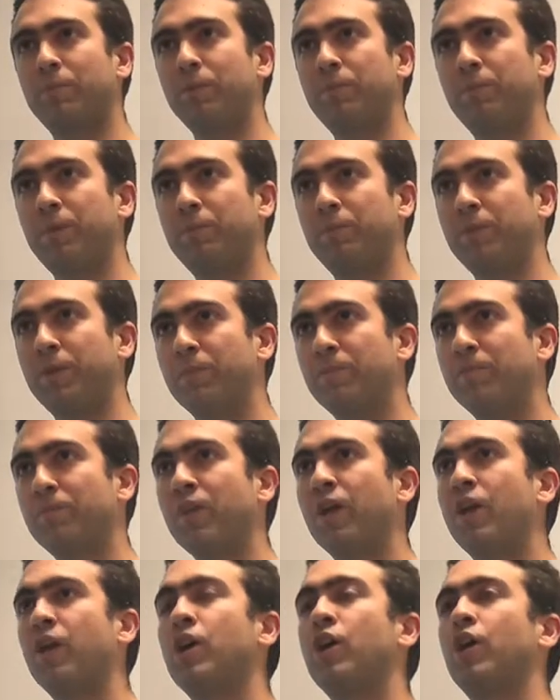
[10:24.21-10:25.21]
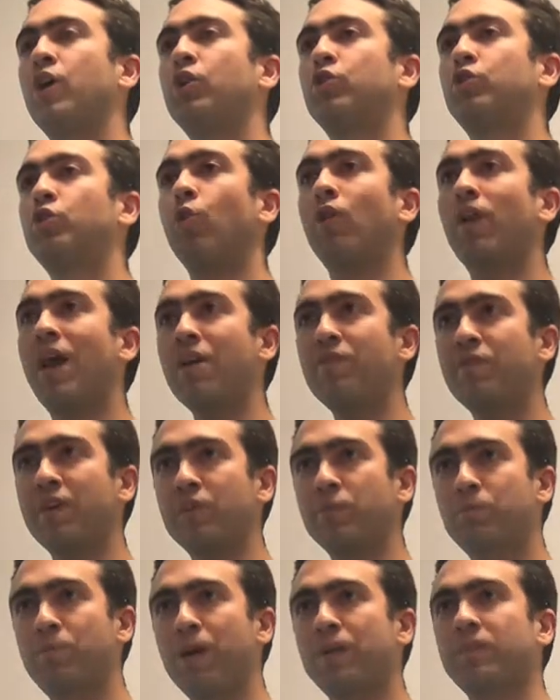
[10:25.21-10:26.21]
PPP. So life
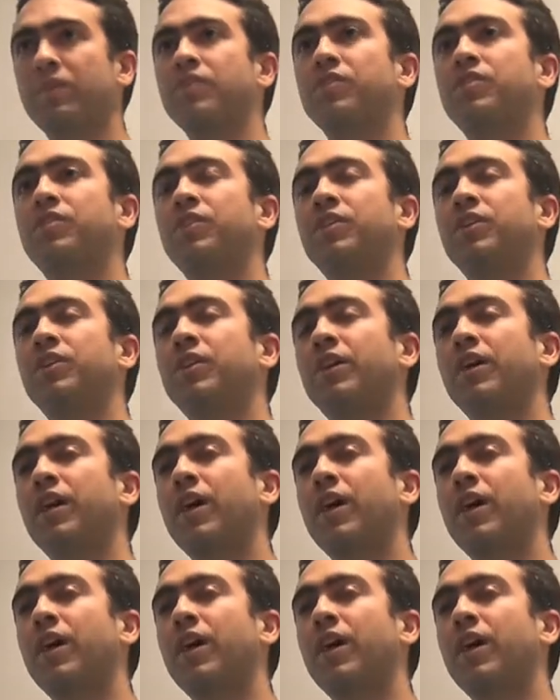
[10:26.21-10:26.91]
expectancy